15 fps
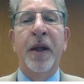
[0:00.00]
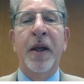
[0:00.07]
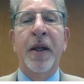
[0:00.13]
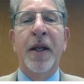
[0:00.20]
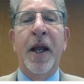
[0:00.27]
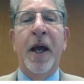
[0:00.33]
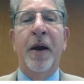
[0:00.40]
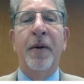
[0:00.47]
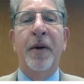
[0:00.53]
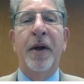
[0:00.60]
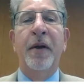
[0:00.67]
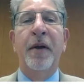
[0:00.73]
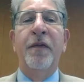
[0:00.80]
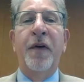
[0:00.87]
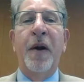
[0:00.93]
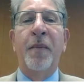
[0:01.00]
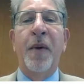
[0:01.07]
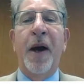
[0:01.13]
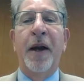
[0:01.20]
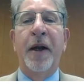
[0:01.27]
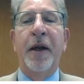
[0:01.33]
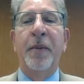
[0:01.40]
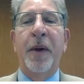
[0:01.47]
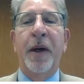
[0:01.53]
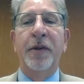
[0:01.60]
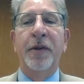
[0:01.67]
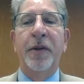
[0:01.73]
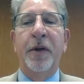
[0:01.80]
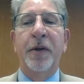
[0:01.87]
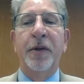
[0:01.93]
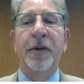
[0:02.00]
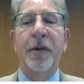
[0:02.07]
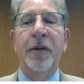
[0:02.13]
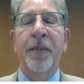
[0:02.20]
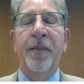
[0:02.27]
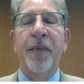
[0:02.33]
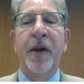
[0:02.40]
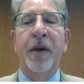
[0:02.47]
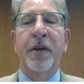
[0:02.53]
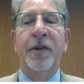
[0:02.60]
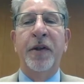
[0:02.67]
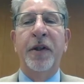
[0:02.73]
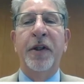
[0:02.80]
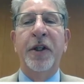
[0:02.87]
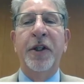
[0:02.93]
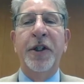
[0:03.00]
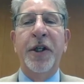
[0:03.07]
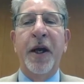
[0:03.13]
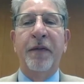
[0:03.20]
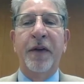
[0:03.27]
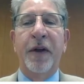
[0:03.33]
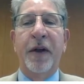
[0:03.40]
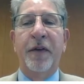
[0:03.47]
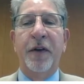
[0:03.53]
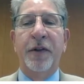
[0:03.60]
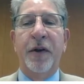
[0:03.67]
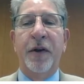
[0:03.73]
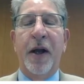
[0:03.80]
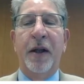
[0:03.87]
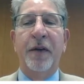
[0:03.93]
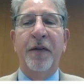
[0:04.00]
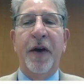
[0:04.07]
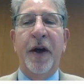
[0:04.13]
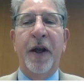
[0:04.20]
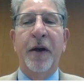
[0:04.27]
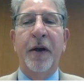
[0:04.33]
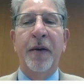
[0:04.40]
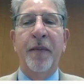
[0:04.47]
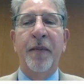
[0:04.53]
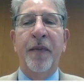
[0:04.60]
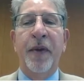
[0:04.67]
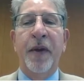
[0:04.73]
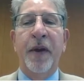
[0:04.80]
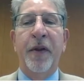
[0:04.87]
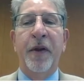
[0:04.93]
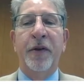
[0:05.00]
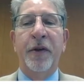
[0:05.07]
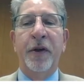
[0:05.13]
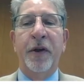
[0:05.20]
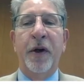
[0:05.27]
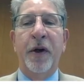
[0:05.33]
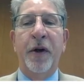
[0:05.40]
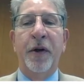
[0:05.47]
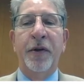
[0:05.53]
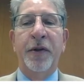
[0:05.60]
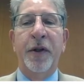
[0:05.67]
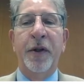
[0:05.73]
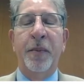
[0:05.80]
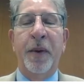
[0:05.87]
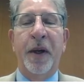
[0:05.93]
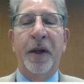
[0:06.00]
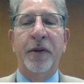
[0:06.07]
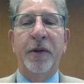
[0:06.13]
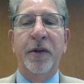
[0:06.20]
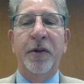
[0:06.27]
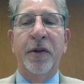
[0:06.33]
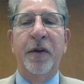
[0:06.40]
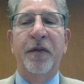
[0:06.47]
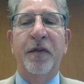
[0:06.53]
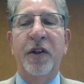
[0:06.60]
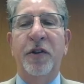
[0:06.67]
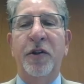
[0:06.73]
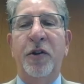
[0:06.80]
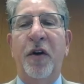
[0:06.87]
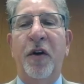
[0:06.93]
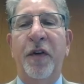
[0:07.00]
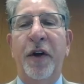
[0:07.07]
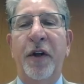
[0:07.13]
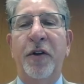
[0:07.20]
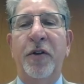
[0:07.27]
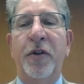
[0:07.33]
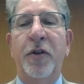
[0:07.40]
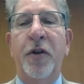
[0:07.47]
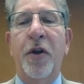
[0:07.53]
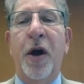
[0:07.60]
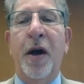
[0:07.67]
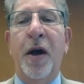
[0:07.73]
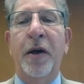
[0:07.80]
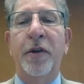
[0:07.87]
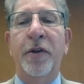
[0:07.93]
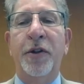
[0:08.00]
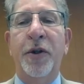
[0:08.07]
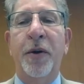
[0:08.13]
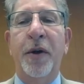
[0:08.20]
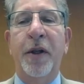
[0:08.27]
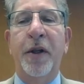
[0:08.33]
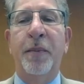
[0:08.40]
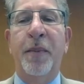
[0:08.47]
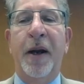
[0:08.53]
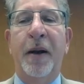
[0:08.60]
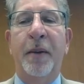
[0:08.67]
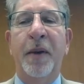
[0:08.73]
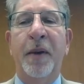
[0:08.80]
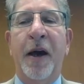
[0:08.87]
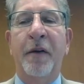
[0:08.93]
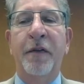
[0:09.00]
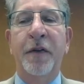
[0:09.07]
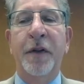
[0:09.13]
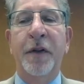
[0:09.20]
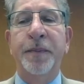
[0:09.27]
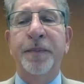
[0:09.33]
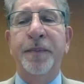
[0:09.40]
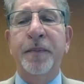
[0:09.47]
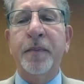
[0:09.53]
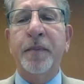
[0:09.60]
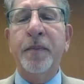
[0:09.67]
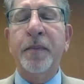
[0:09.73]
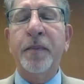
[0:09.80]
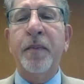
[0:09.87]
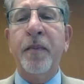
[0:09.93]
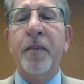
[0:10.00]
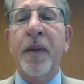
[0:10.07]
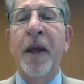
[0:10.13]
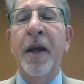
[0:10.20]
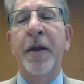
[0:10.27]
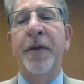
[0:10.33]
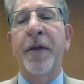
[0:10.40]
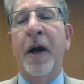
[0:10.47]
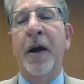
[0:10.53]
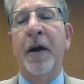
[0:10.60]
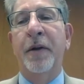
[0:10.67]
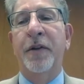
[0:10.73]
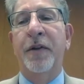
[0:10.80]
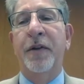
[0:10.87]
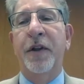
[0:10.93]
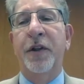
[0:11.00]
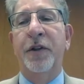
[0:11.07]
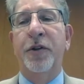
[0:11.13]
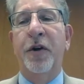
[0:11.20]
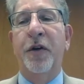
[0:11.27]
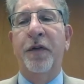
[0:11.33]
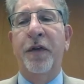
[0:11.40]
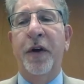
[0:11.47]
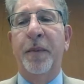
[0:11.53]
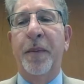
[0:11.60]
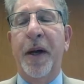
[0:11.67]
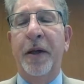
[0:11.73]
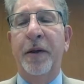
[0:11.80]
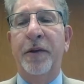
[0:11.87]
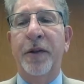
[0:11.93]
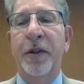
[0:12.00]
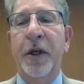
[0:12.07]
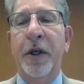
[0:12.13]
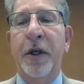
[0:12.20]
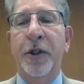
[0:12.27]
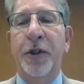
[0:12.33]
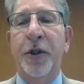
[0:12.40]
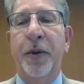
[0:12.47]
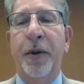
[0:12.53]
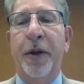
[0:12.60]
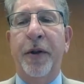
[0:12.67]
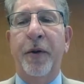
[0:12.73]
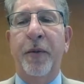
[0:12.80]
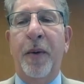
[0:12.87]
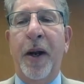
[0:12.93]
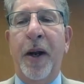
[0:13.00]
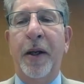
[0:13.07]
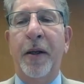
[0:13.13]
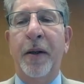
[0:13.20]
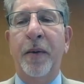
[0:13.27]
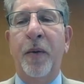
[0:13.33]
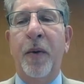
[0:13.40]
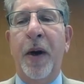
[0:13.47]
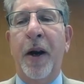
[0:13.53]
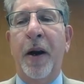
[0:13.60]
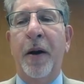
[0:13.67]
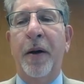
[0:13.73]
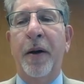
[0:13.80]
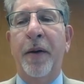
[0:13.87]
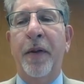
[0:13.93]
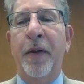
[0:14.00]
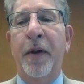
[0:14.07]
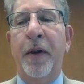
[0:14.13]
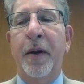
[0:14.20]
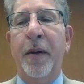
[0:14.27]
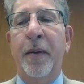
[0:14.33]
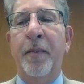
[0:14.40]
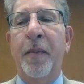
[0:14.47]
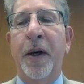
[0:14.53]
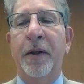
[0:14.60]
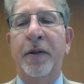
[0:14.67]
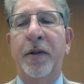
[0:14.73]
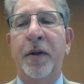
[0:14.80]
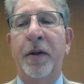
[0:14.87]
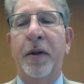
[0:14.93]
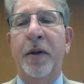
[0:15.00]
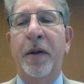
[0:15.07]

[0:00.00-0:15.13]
Now, in fibrotic muscles, CTGF levels are elevated. This occurs in the muscles of dystrophic dogs, shown at the bottom left, and in the hearts of dystrophic mice, shown at the right, where the muscle